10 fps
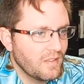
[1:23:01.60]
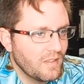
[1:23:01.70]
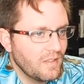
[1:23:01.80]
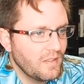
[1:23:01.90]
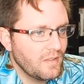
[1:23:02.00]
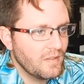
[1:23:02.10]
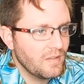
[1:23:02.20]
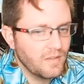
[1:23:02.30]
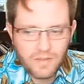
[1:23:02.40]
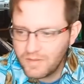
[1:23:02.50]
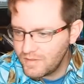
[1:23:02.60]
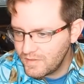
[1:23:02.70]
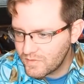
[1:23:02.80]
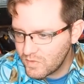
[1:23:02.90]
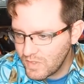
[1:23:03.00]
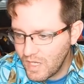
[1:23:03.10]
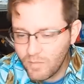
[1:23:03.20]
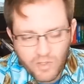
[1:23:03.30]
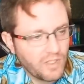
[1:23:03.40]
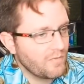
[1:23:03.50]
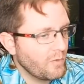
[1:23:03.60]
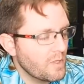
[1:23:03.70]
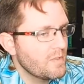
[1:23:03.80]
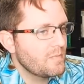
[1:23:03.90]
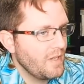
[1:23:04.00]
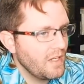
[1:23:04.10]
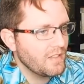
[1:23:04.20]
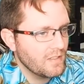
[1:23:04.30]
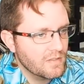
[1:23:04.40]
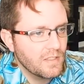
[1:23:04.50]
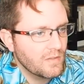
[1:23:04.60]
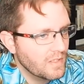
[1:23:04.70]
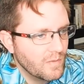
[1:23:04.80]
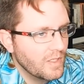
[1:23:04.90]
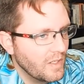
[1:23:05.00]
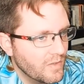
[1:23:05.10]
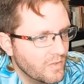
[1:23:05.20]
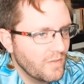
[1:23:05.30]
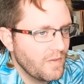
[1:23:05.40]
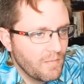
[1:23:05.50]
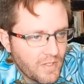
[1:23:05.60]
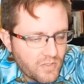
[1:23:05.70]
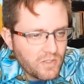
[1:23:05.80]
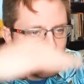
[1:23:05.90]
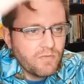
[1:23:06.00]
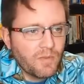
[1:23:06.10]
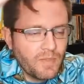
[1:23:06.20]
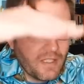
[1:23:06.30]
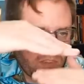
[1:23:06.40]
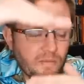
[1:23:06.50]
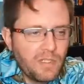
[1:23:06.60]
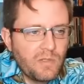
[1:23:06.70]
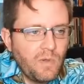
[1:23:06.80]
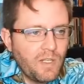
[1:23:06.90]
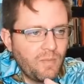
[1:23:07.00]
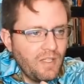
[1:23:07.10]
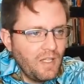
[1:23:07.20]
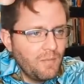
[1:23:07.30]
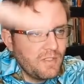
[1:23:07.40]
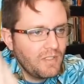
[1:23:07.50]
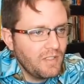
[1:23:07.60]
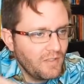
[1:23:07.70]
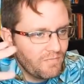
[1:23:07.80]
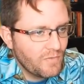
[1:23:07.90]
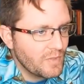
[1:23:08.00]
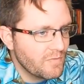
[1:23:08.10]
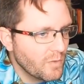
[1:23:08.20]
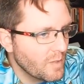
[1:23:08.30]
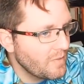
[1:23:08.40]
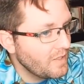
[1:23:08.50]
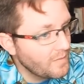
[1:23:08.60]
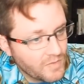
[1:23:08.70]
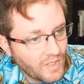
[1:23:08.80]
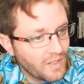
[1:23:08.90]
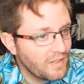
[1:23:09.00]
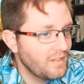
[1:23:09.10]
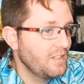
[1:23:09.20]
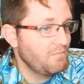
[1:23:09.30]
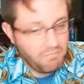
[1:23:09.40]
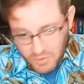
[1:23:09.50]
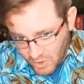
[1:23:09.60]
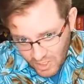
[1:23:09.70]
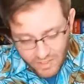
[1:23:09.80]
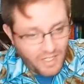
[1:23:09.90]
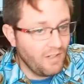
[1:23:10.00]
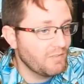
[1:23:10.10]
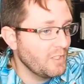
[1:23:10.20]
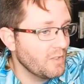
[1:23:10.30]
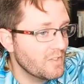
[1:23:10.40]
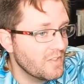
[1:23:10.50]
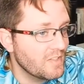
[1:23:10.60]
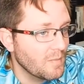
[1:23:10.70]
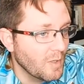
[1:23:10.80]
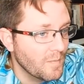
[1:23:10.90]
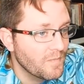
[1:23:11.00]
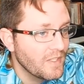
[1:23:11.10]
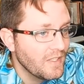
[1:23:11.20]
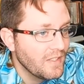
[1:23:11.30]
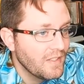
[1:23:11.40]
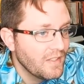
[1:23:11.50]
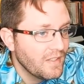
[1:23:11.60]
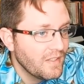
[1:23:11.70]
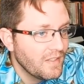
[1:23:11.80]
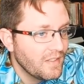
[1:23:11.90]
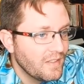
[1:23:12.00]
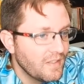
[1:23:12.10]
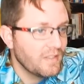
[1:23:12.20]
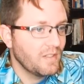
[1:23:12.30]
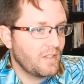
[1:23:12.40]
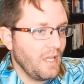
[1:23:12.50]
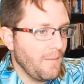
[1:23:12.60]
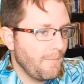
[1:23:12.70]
Uh, so now I'm only like 40 minutes behind again. So that, there we go. So if I missed you from like 3:20 p.m. to 3:40 p.m., I'm sorry, you're gone now. You don't exist anymore. Okay.